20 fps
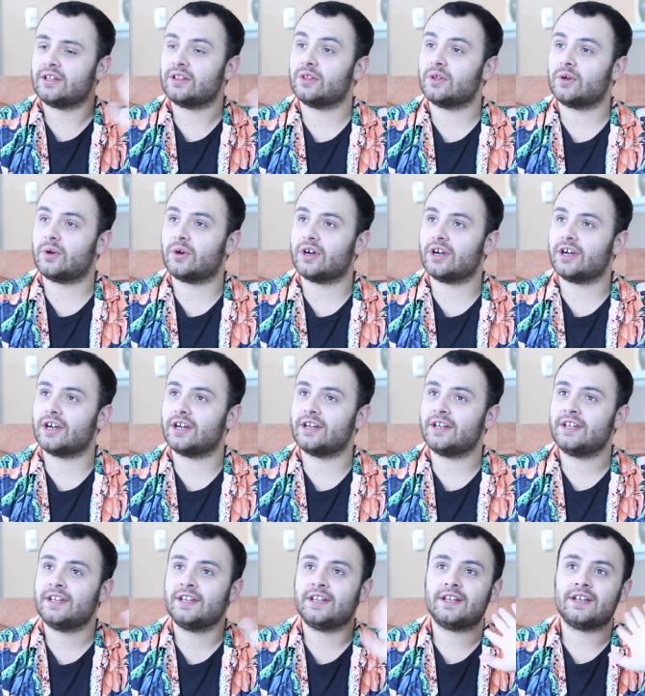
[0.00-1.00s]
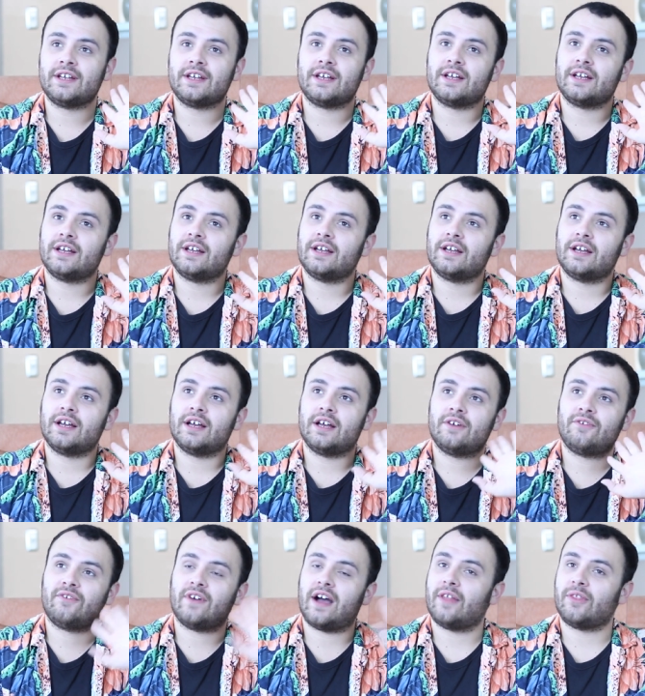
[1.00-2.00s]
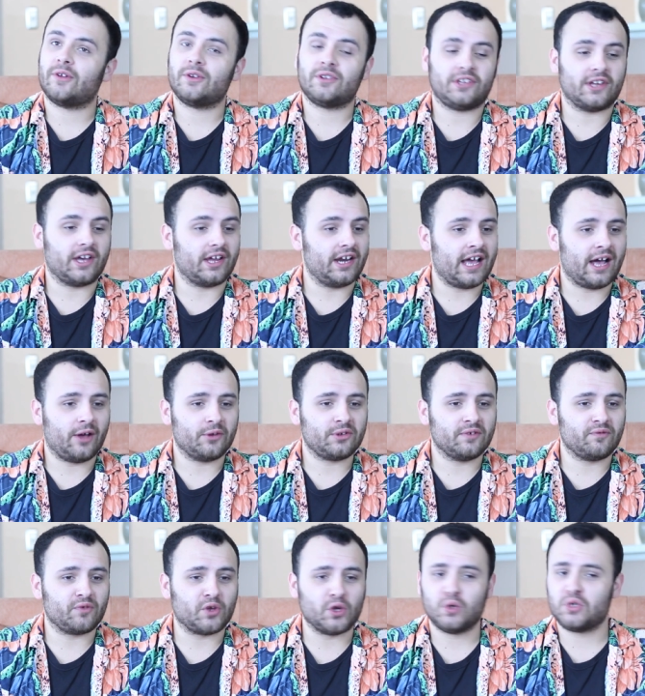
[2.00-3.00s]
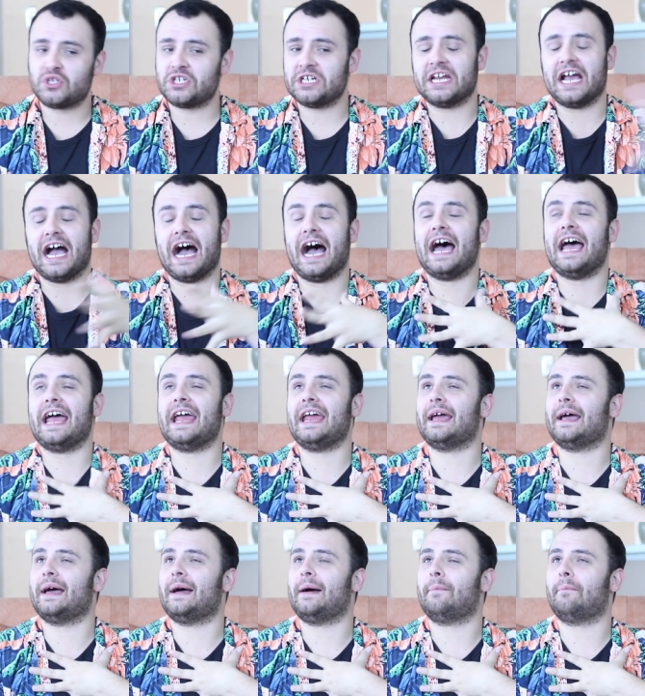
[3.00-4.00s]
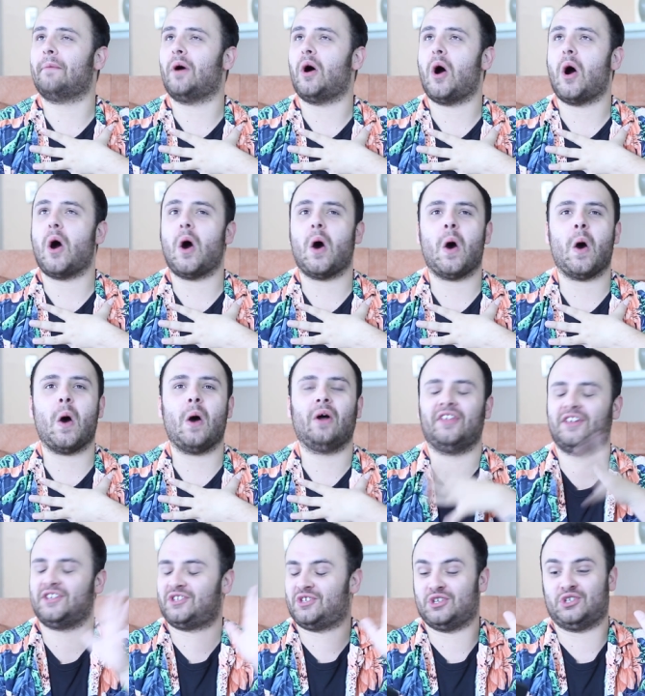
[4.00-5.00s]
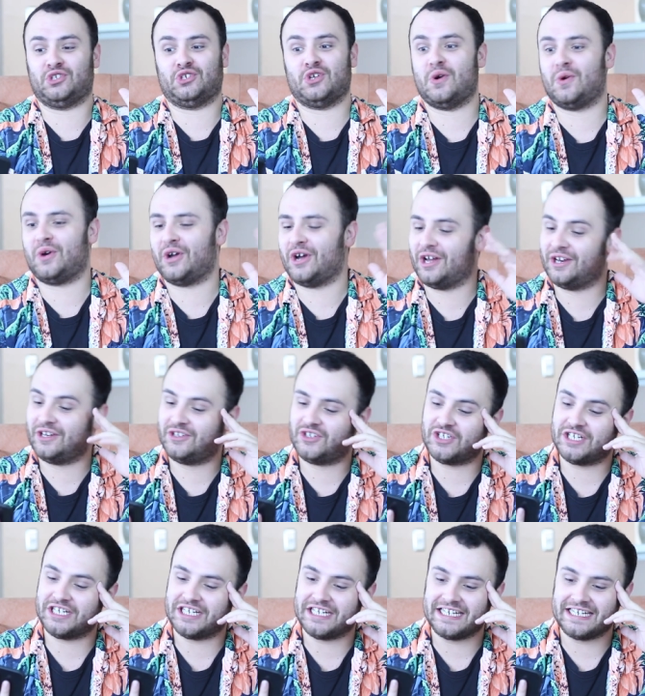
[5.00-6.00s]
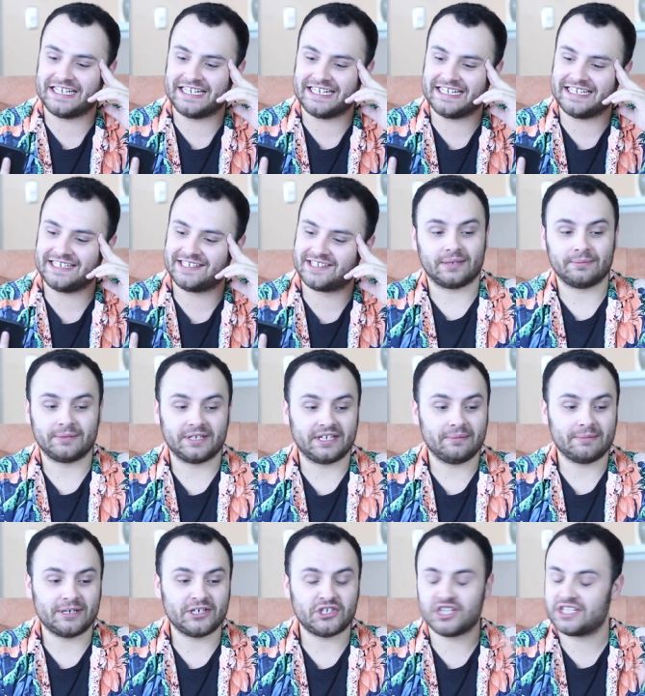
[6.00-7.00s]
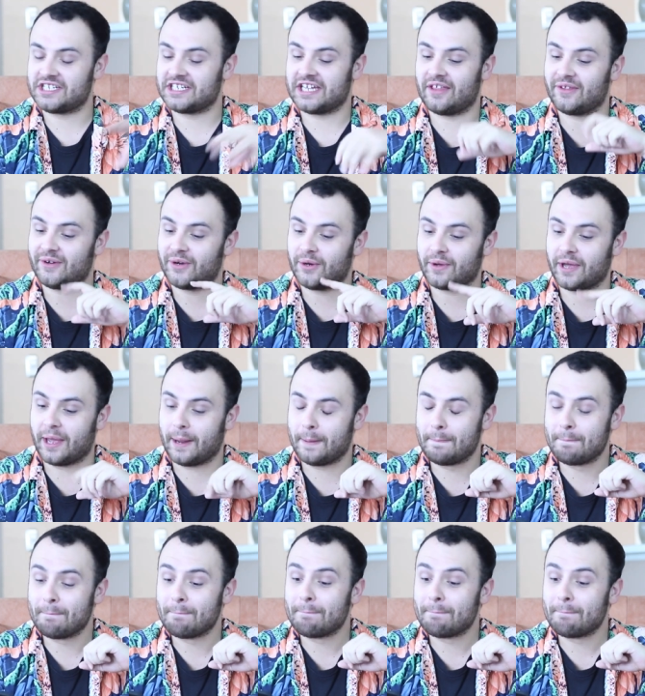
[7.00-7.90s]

Lord, Father, Son, House of Gucci. I am. Oh, this looks so good. Jeez. I'm getting my shit together. Okay.